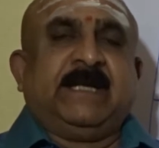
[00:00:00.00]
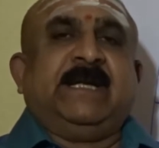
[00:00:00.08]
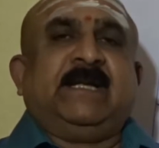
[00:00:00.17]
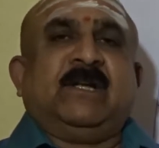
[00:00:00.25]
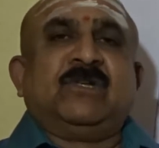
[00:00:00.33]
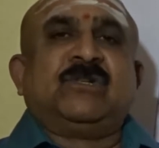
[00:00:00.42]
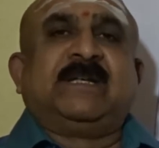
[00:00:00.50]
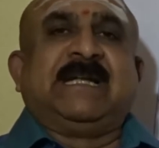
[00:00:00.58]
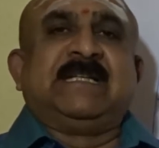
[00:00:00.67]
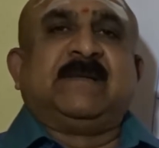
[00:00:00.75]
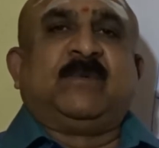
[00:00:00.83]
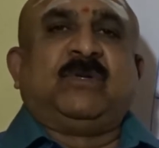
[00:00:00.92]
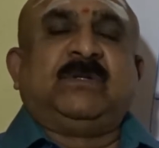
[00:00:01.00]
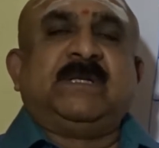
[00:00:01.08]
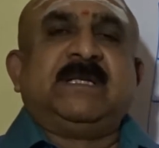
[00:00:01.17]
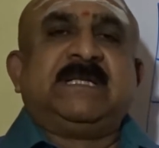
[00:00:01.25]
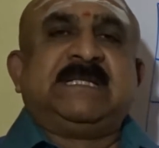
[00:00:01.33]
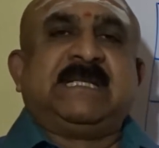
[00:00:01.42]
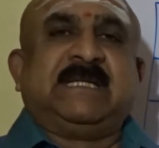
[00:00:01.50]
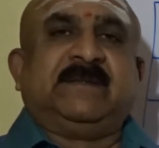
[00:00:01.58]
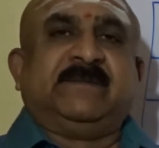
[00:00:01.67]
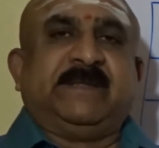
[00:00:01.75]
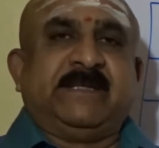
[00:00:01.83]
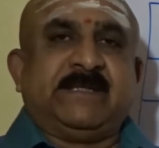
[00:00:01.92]
It also tells about
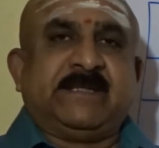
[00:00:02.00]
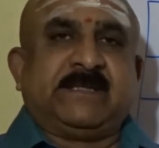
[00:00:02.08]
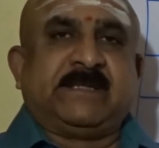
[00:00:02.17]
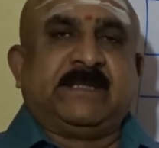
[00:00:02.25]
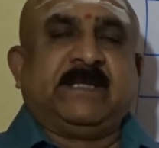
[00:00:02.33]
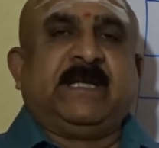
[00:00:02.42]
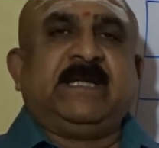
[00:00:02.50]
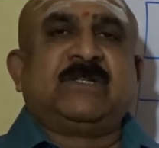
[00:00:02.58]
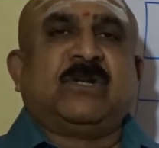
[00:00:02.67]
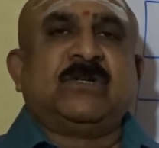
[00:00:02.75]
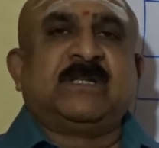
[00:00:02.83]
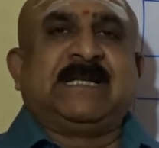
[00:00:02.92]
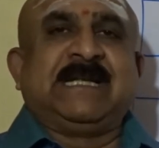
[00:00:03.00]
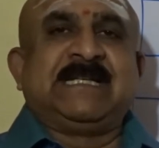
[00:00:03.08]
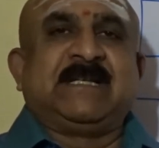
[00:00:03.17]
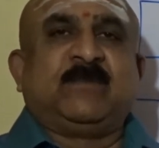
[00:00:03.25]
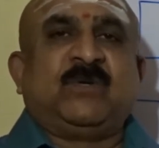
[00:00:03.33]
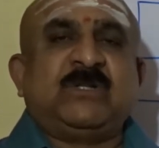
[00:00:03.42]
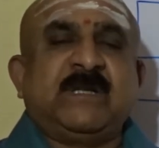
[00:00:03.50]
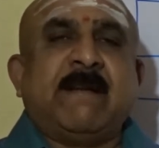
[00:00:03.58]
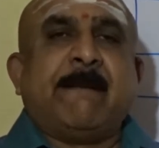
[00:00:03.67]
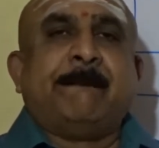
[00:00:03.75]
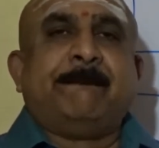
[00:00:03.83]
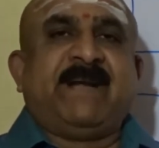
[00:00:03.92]
servants. It also tells about
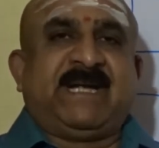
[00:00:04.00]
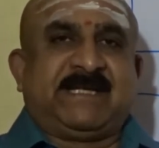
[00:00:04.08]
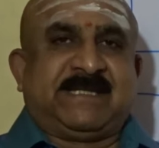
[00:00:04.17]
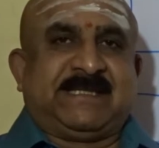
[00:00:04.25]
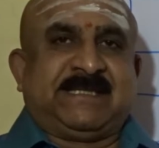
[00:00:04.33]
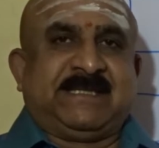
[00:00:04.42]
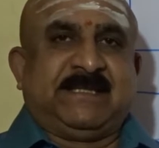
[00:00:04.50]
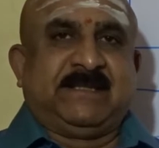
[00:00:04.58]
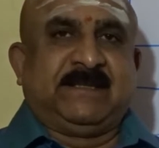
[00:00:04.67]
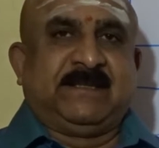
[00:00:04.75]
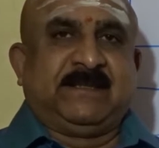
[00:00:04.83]
pets.